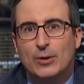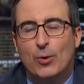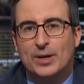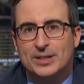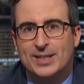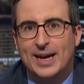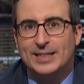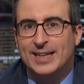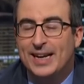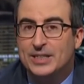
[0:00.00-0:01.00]
law
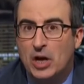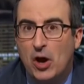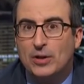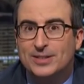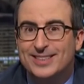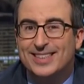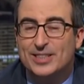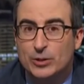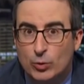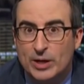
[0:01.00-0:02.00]
contained, it is hard to
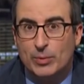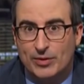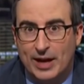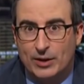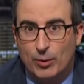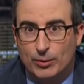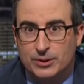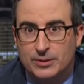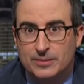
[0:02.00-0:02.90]
disagree with that court.